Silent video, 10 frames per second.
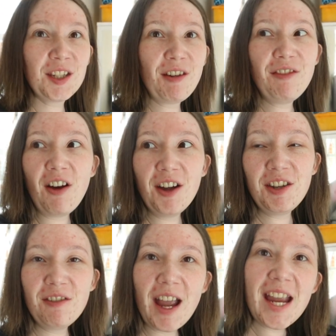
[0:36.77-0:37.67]
So I thought I'd
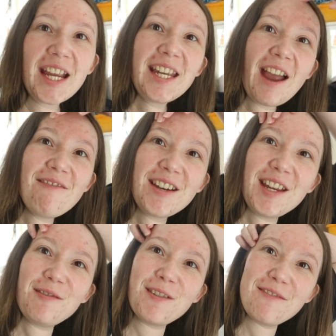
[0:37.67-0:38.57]
do a get
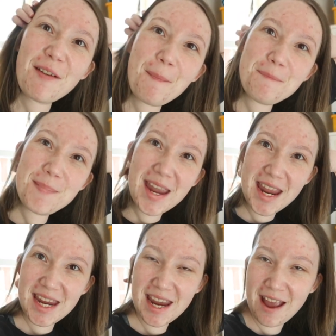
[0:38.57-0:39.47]
ready with
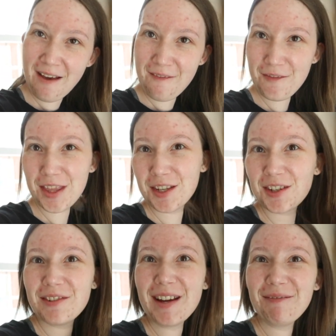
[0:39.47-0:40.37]
me for the
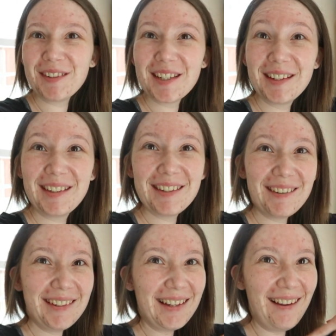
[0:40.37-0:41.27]
script.
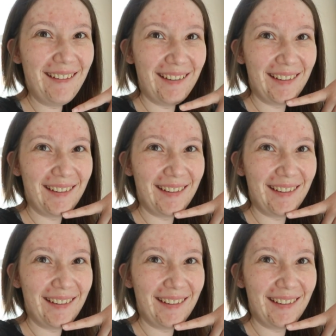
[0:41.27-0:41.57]
So yeah.